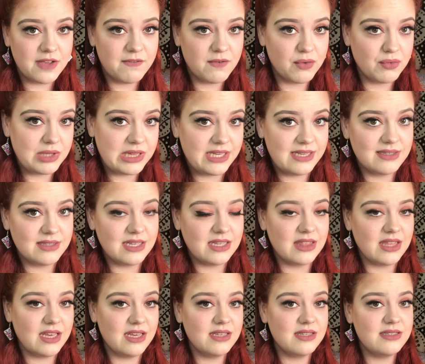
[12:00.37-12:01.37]
for releasing
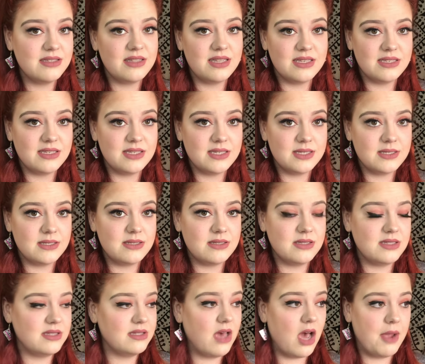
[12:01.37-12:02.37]
this.
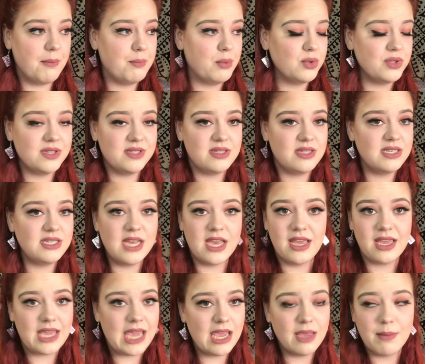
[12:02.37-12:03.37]
I bought this the day
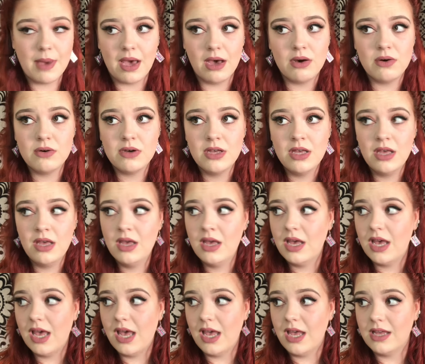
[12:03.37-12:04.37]
it came out,
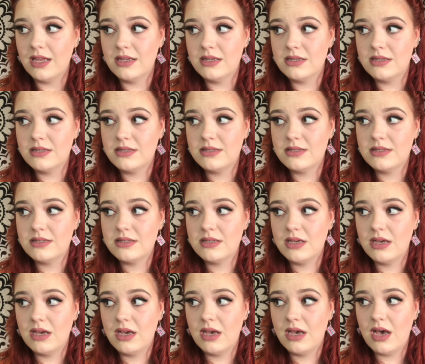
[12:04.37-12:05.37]
and
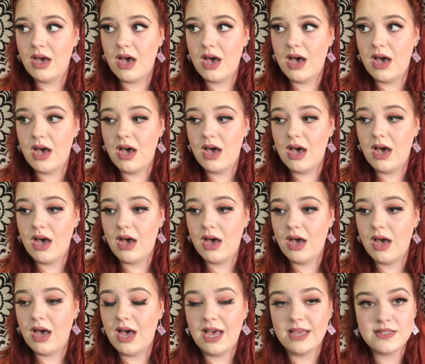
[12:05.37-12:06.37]

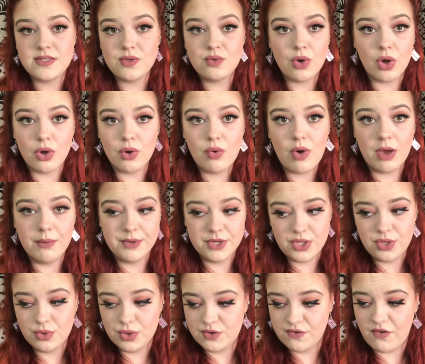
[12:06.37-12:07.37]
as you know, I'm a
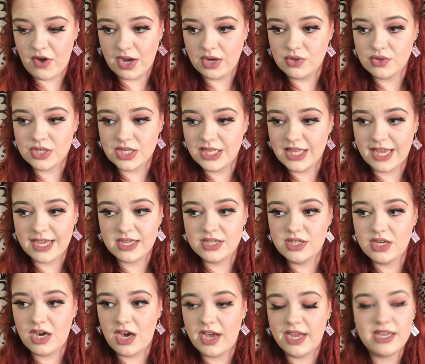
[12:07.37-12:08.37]
huge vinyl
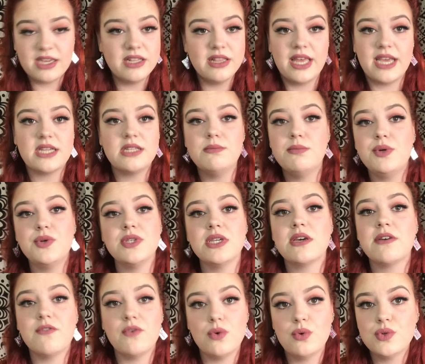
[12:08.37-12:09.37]
collector. I collect music
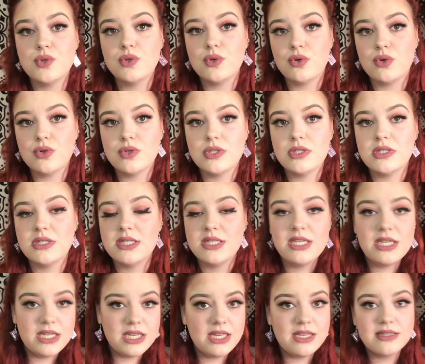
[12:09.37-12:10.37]
of all sorts,
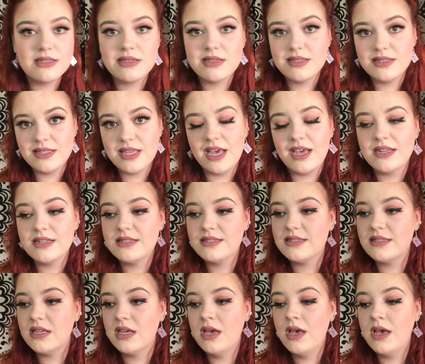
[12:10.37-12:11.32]
CDs, cassettes,